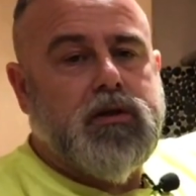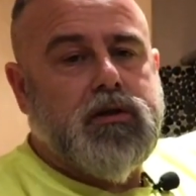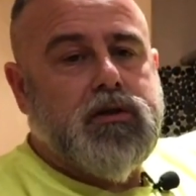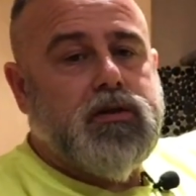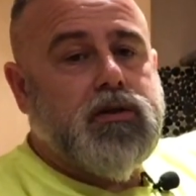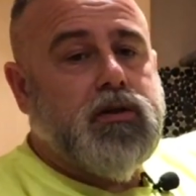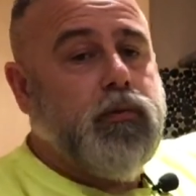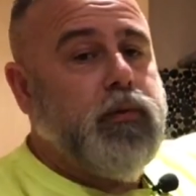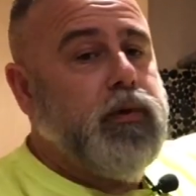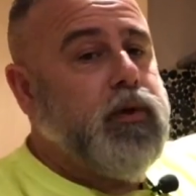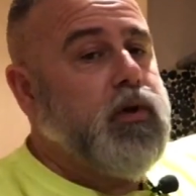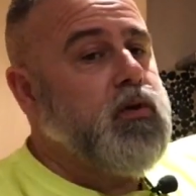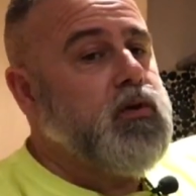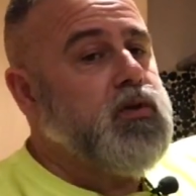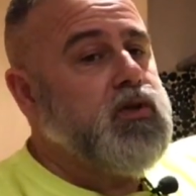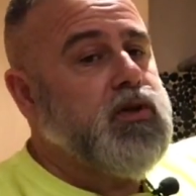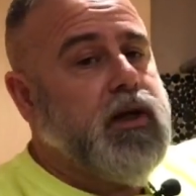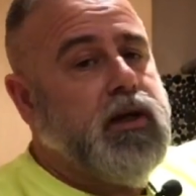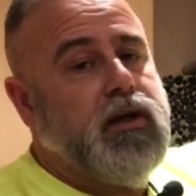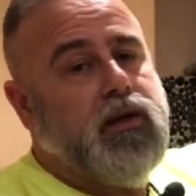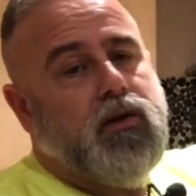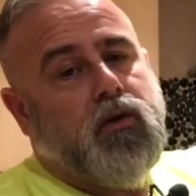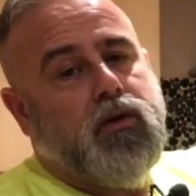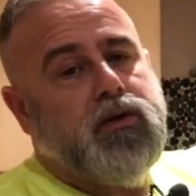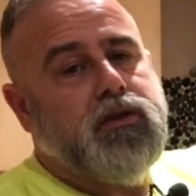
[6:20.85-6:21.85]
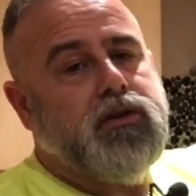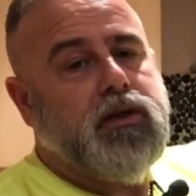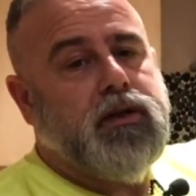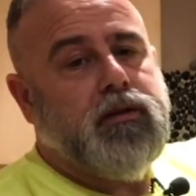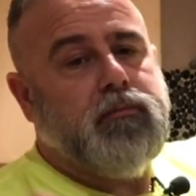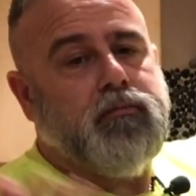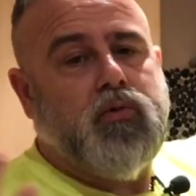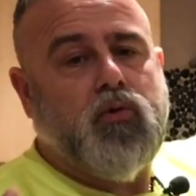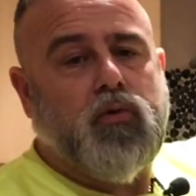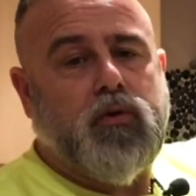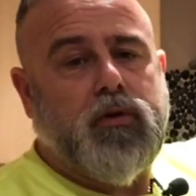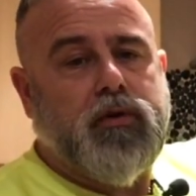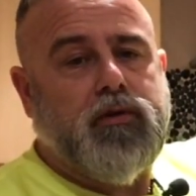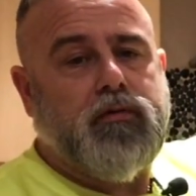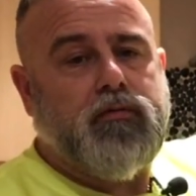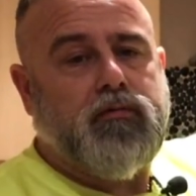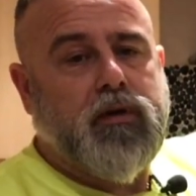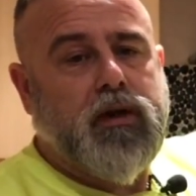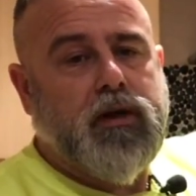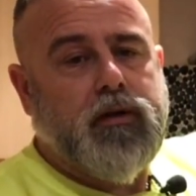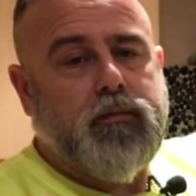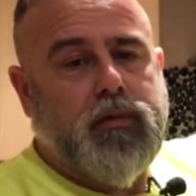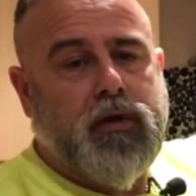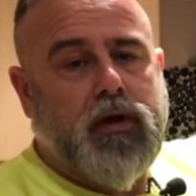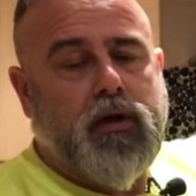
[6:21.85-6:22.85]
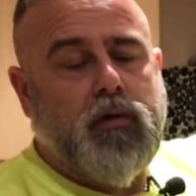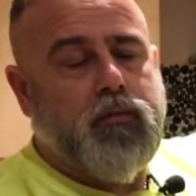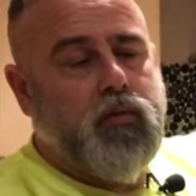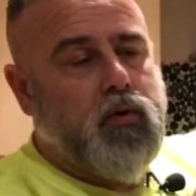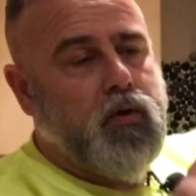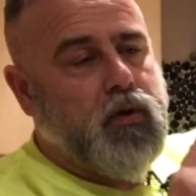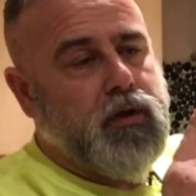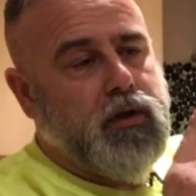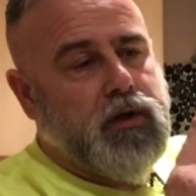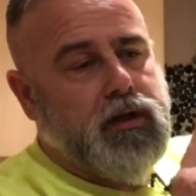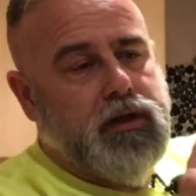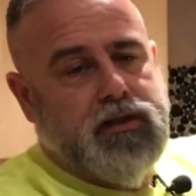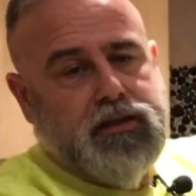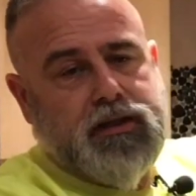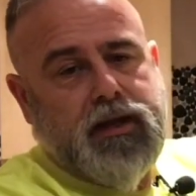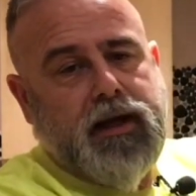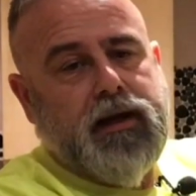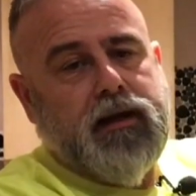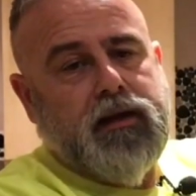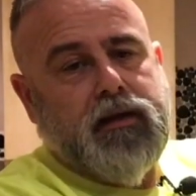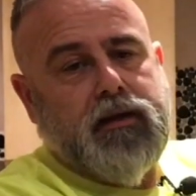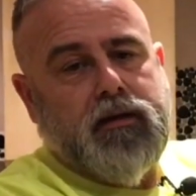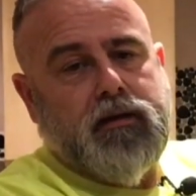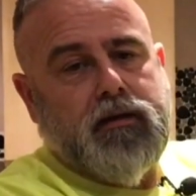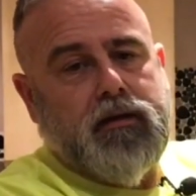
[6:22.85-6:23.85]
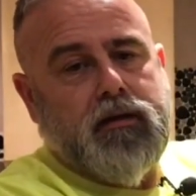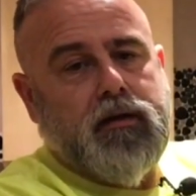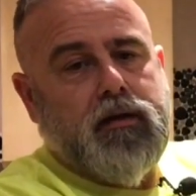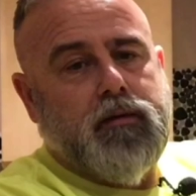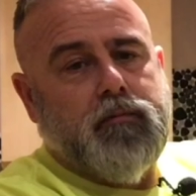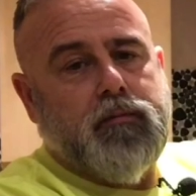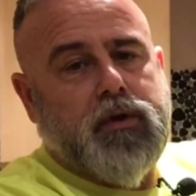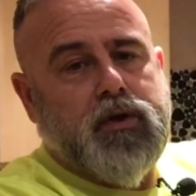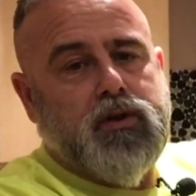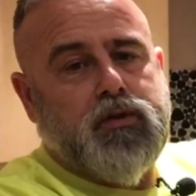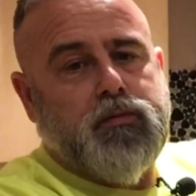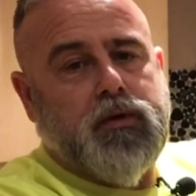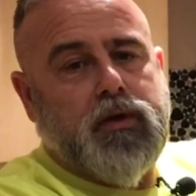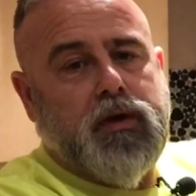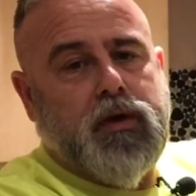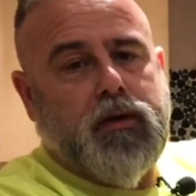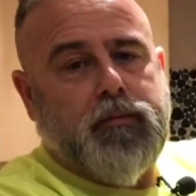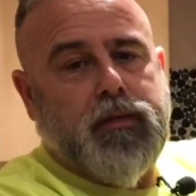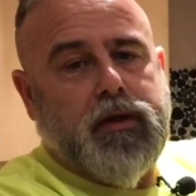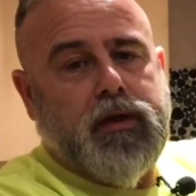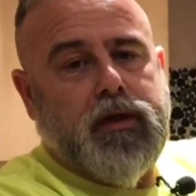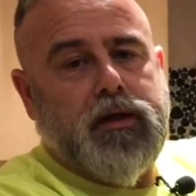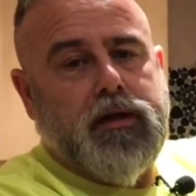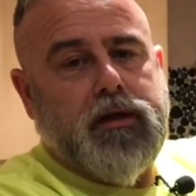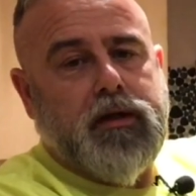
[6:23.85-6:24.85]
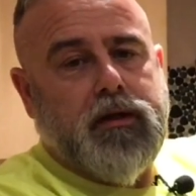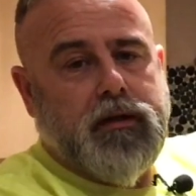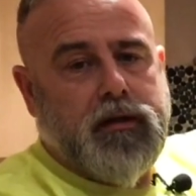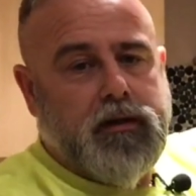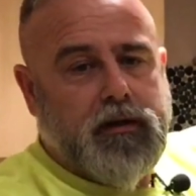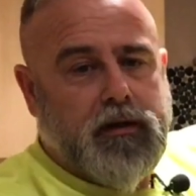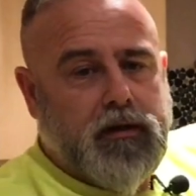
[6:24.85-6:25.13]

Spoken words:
So we could say 19.3, but I'll put the exact measurement up here.